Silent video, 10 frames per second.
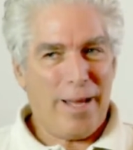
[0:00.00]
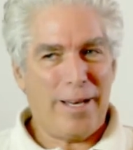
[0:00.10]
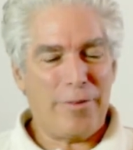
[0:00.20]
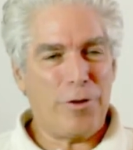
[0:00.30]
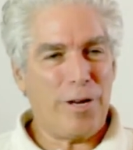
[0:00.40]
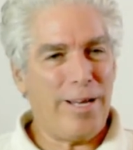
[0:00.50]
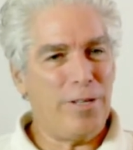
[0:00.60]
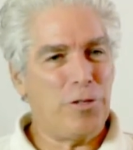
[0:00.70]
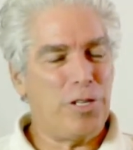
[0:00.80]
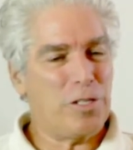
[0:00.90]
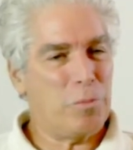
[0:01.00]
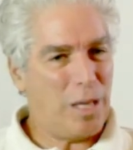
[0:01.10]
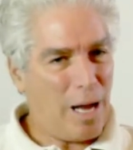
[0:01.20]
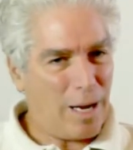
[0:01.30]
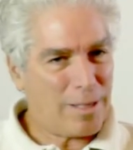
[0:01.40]
And if your energy is
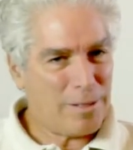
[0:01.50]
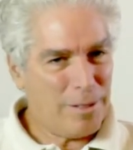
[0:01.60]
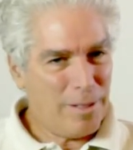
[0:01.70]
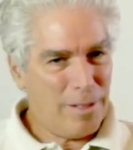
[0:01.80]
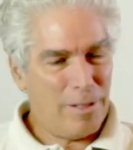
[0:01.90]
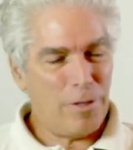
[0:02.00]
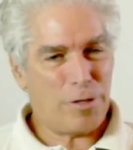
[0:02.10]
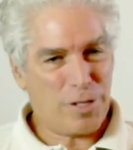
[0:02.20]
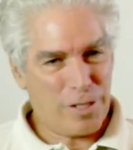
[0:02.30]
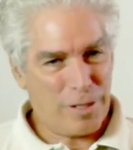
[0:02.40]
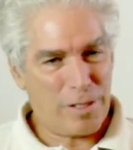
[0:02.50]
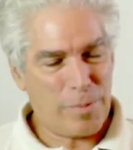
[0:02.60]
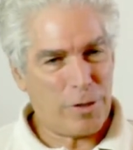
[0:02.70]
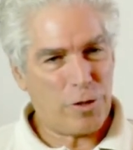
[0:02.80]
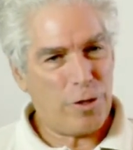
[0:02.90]
blocked,
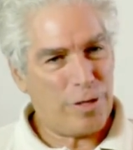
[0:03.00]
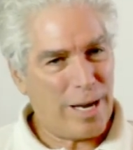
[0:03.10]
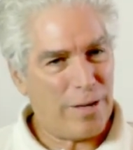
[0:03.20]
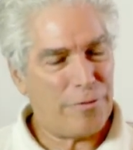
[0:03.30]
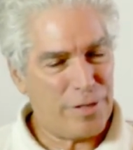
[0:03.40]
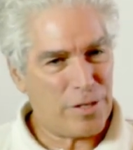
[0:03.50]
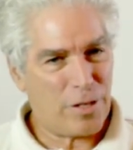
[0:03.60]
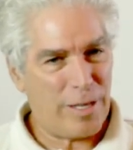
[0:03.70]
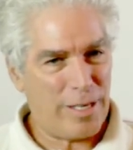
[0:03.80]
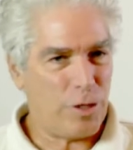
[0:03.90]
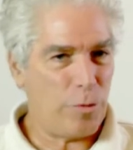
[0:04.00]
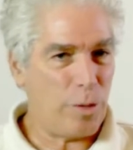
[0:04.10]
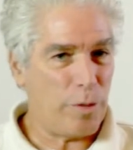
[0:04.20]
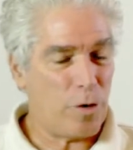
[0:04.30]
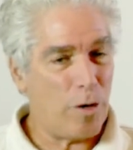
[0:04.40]
especially your non-physical energy,
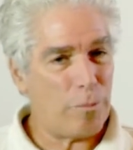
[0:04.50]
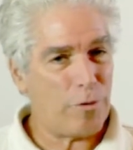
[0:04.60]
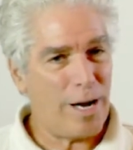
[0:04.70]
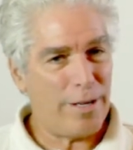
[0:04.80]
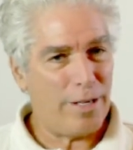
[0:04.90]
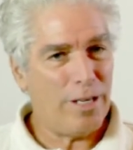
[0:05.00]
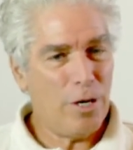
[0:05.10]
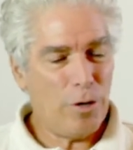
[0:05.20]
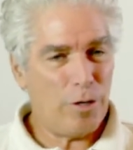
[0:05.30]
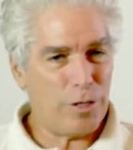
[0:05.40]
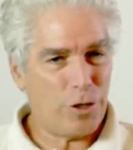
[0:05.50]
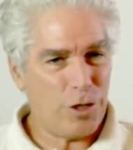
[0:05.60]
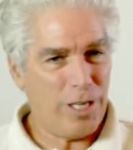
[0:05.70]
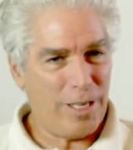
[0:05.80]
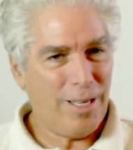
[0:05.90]
what we call prana or
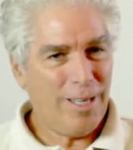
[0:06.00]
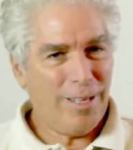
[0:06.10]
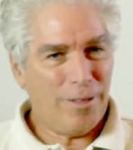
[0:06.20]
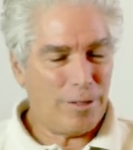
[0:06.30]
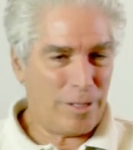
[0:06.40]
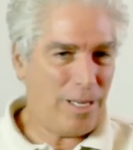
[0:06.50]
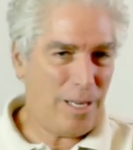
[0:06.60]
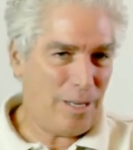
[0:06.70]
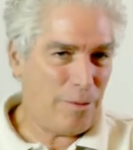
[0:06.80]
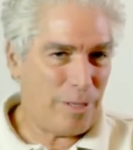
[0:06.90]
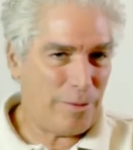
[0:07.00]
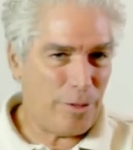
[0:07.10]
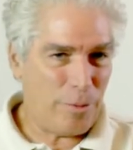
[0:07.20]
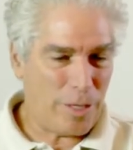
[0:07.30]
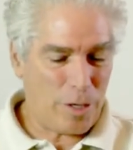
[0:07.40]
chi or ki,
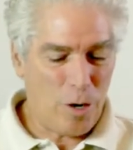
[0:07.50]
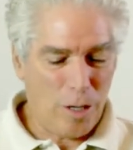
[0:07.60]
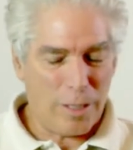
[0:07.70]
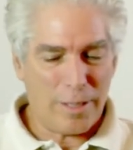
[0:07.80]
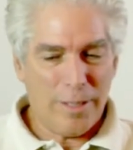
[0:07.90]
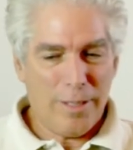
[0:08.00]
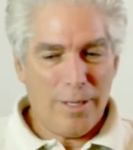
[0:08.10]
whatever you want to call it,